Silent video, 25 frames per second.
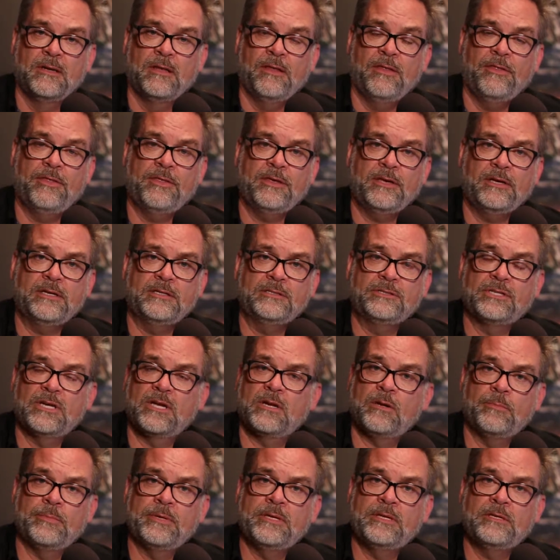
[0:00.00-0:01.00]
the
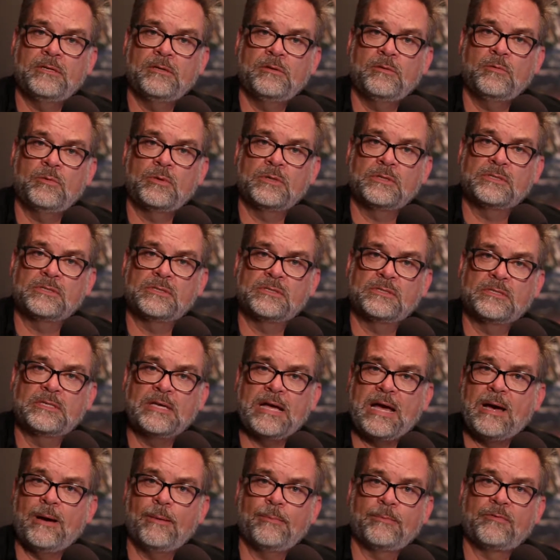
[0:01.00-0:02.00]
gentleman who was
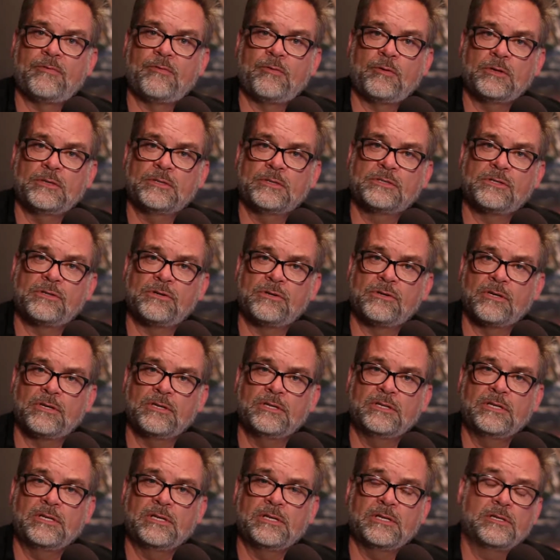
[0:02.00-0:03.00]
damned for
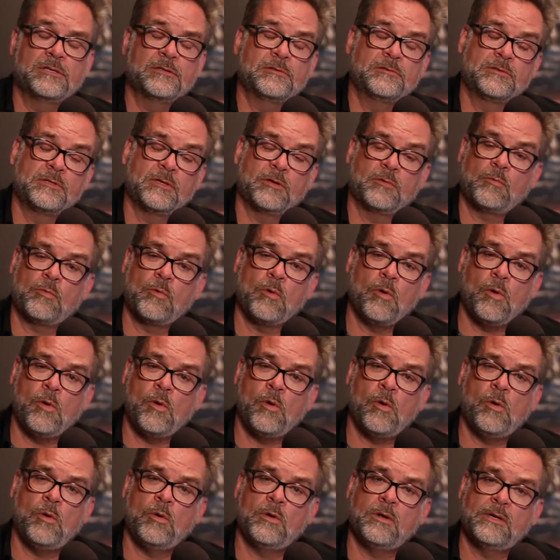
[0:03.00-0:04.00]
eternity to
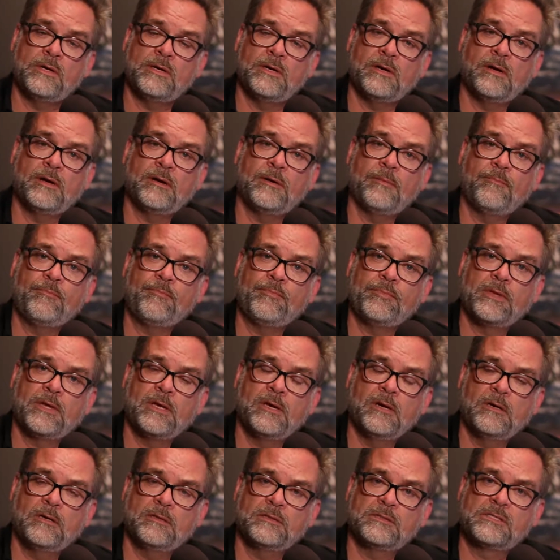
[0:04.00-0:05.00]
roll
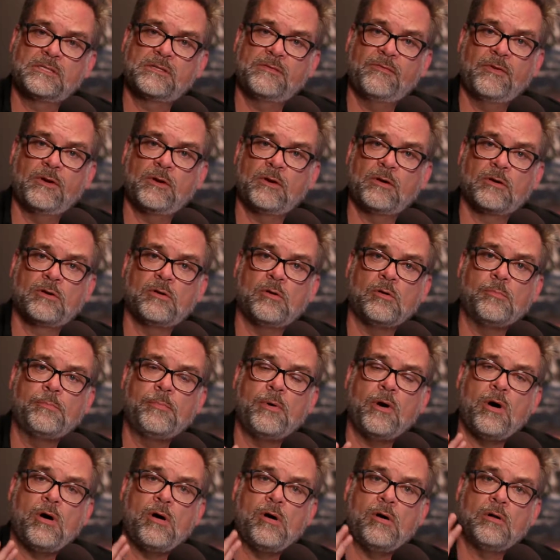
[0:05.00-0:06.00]
a spherical
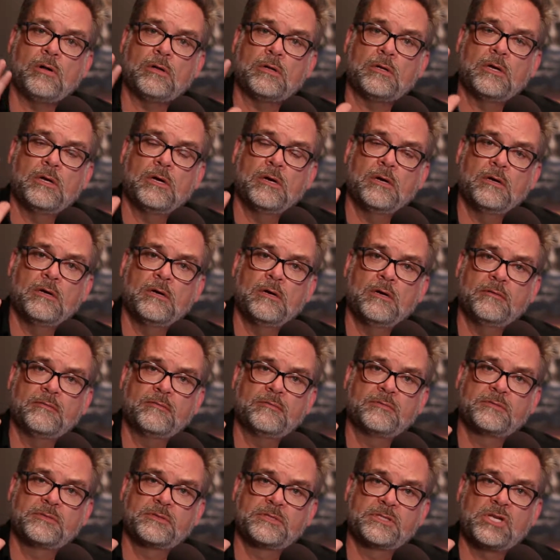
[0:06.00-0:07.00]
ball
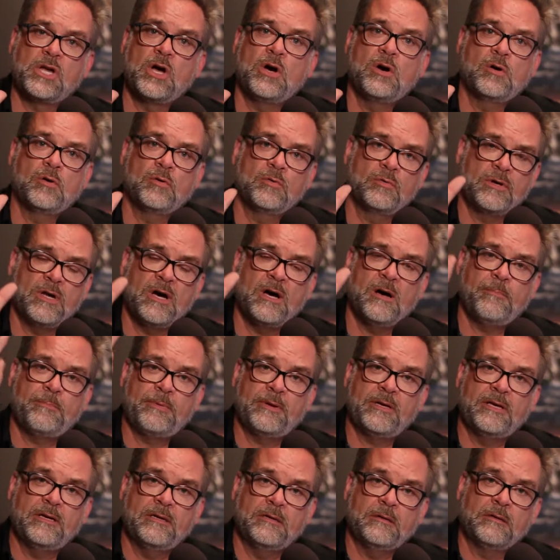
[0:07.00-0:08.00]
of stone up
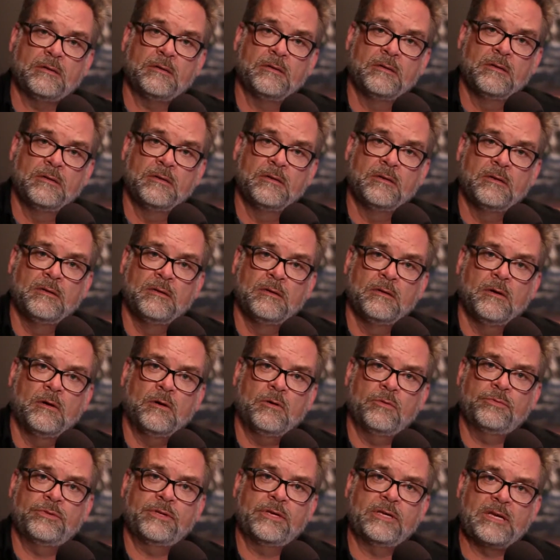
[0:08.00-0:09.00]
a hill
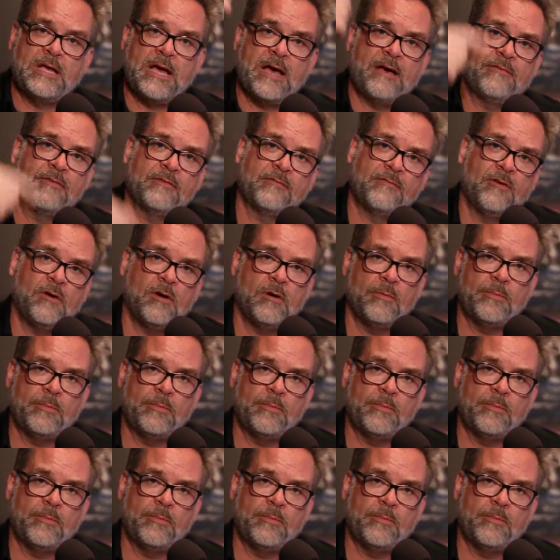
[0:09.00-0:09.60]
only to have it fall